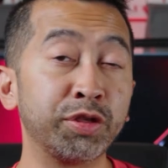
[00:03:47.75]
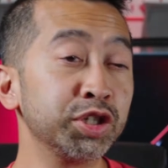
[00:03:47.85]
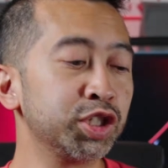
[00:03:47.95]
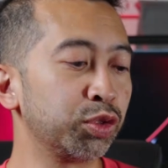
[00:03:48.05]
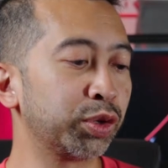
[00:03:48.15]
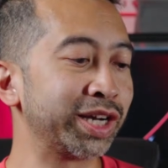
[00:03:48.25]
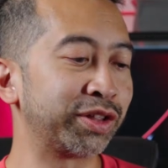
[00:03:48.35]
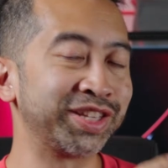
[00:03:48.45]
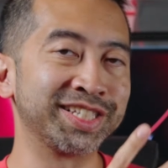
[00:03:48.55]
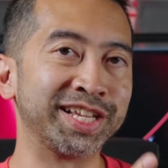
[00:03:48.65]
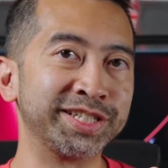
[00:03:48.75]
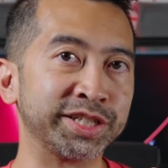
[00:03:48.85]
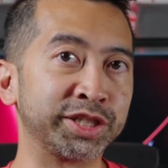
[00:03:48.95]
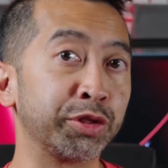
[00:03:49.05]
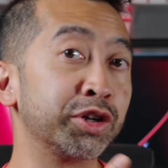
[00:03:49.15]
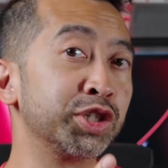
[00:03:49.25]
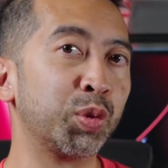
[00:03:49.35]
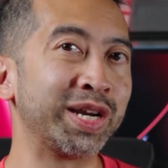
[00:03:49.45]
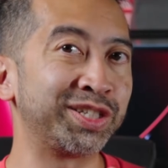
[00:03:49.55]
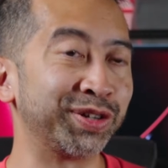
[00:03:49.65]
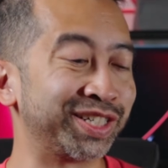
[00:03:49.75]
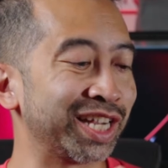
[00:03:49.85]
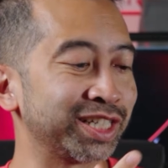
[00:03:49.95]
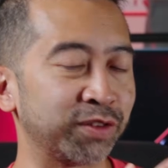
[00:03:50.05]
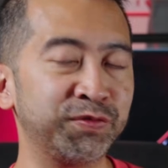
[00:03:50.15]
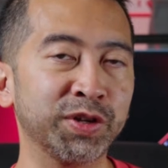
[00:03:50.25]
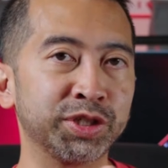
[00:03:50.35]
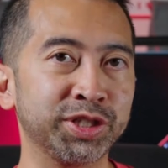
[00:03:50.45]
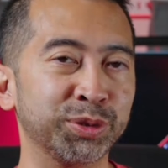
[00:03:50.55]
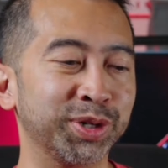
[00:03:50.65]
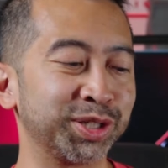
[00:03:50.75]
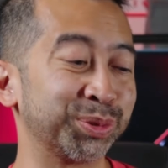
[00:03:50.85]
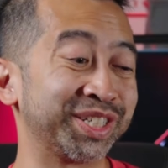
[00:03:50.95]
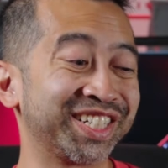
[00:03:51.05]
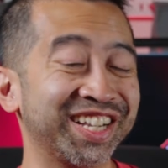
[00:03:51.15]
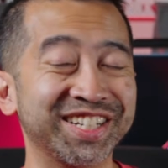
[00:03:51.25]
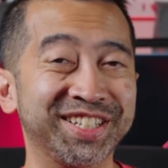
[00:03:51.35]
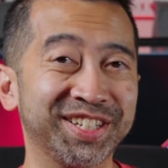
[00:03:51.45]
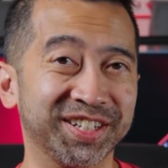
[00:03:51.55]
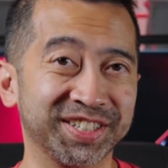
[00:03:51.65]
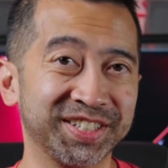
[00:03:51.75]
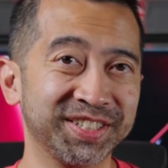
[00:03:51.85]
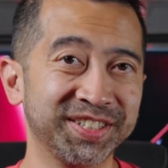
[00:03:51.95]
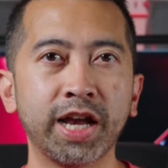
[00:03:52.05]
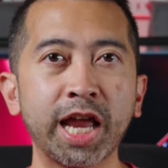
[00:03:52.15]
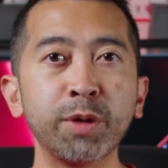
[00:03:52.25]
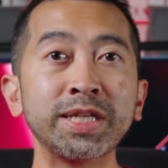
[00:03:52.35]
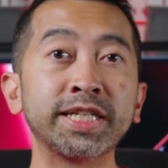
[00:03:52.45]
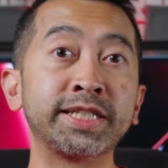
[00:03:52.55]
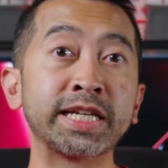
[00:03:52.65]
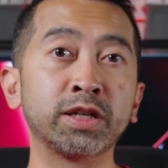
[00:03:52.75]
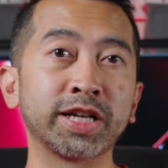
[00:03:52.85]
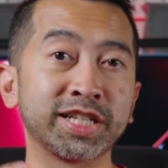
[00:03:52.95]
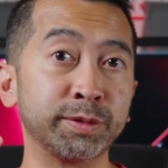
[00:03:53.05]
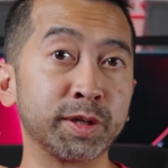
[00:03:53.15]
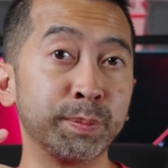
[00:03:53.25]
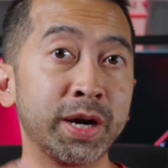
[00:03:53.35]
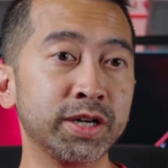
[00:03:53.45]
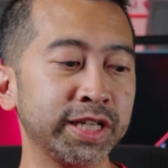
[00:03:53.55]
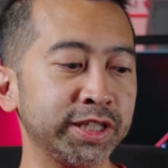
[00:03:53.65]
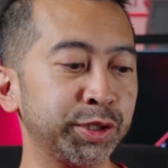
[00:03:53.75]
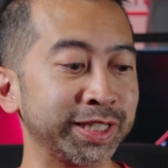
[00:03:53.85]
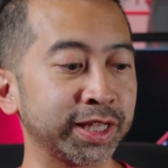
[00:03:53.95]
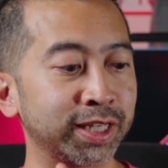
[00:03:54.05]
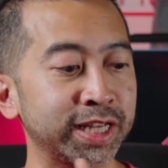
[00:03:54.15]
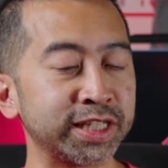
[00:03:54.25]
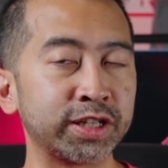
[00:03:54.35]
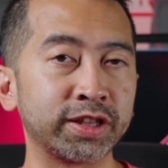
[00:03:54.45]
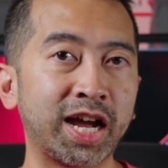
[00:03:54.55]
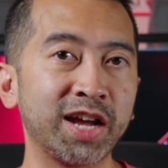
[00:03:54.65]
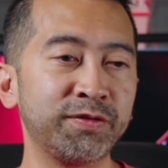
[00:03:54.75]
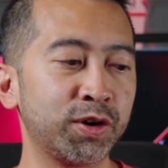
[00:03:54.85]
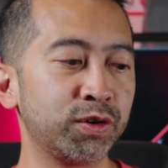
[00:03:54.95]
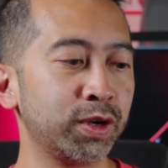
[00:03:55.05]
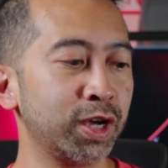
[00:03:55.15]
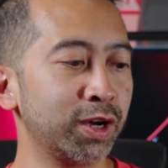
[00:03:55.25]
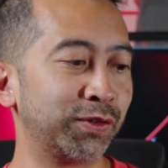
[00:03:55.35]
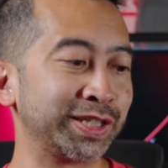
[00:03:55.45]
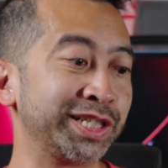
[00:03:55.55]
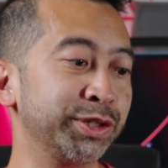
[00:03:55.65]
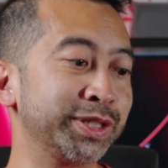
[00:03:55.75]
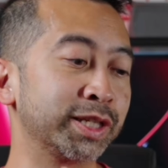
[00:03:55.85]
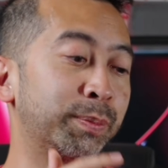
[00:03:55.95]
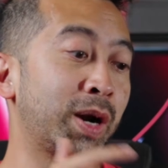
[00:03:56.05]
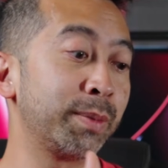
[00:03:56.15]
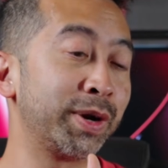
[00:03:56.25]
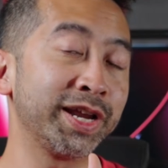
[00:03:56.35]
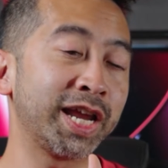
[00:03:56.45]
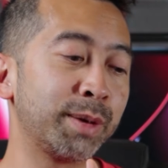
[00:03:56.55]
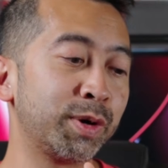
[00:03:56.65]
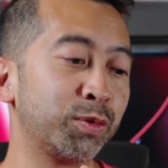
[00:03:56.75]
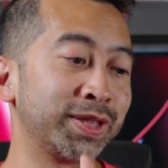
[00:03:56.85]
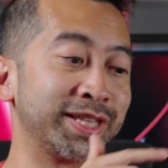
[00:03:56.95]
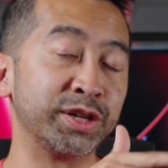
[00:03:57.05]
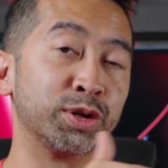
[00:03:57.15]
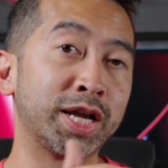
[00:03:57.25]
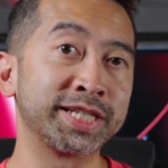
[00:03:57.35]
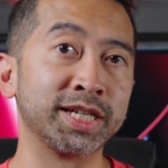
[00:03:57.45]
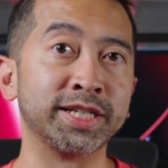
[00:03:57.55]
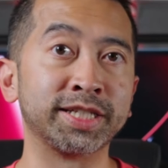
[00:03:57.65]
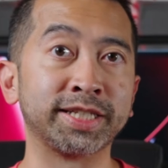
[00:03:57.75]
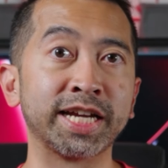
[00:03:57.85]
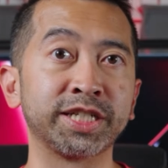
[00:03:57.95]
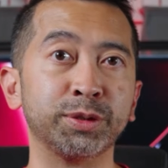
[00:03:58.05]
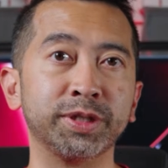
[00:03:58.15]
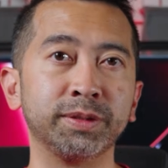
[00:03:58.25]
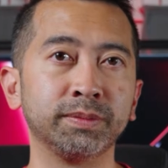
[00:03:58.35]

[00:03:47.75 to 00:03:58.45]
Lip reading: there's no threading on these lenses, so there's no way to attach like a filter to it, which kinda sucks. Anyways, let's take a look at some comparisons using the lenses on the iPhone versus using the primary camera with the Ulanzi lens attached to it.